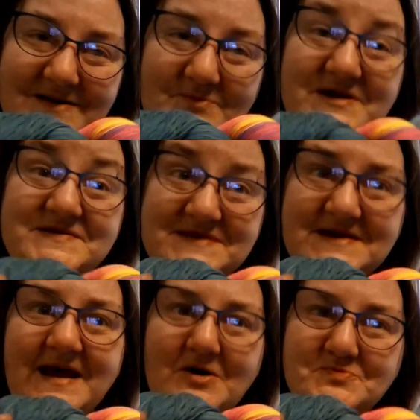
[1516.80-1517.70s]
But it did
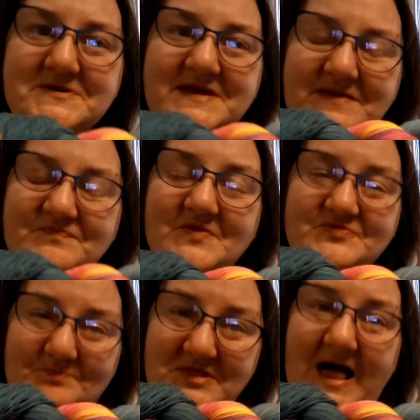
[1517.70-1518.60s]
help to keep the
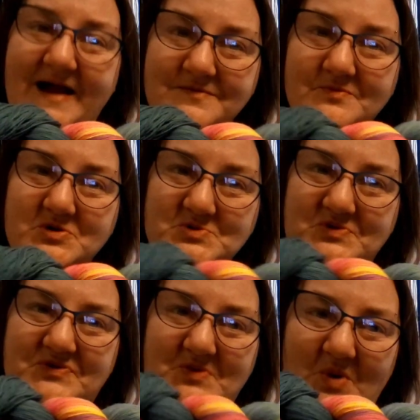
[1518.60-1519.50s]
black
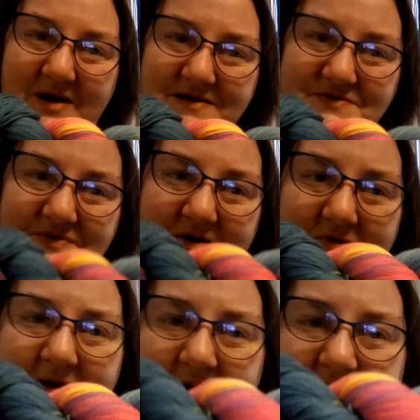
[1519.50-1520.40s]
moods away. So
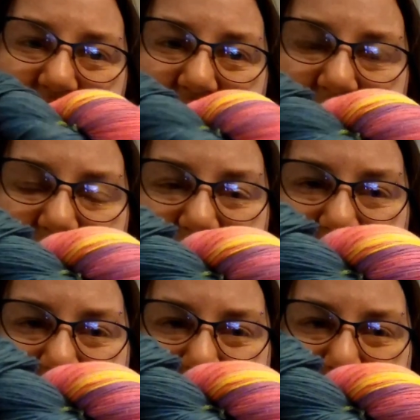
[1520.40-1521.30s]
this
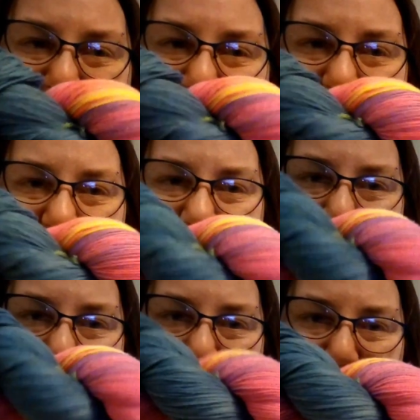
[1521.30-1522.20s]
is just
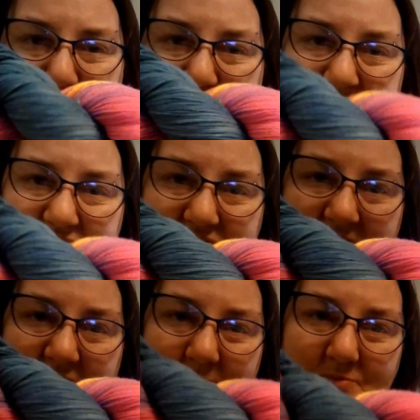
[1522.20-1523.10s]
gorgeous.
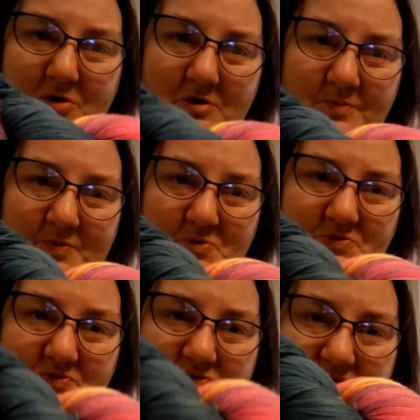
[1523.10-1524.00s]

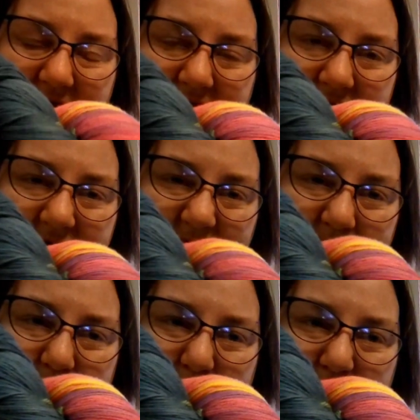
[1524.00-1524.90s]
Purples and
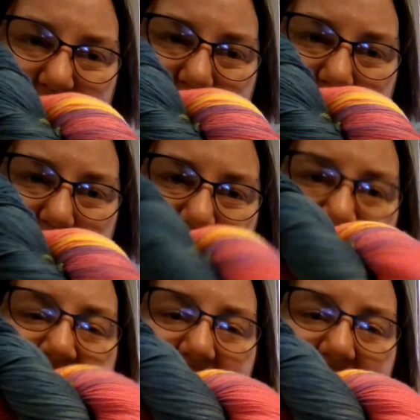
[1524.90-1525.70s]
blues.